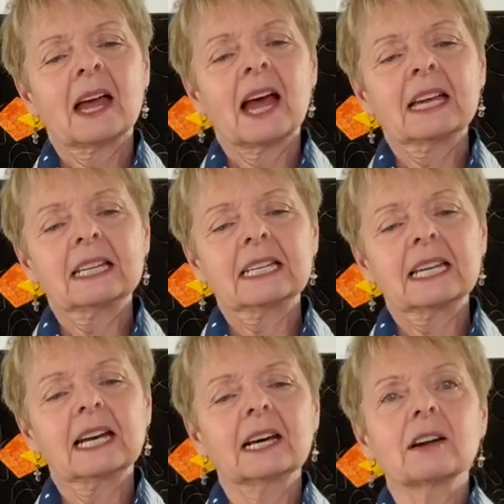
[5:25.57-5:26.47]
I could
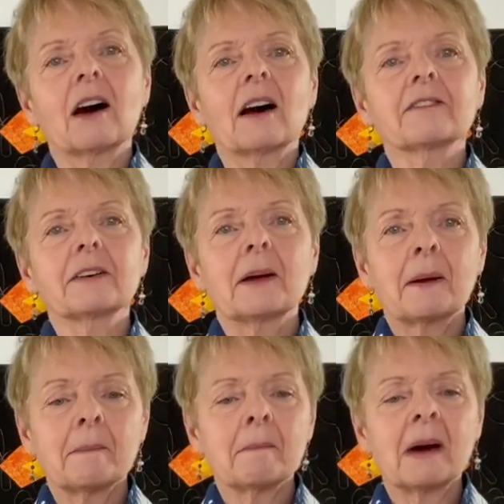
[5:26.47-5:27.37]
cut off
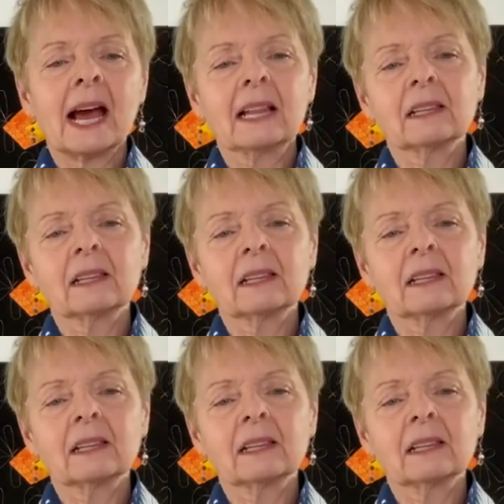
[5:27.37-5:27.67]
my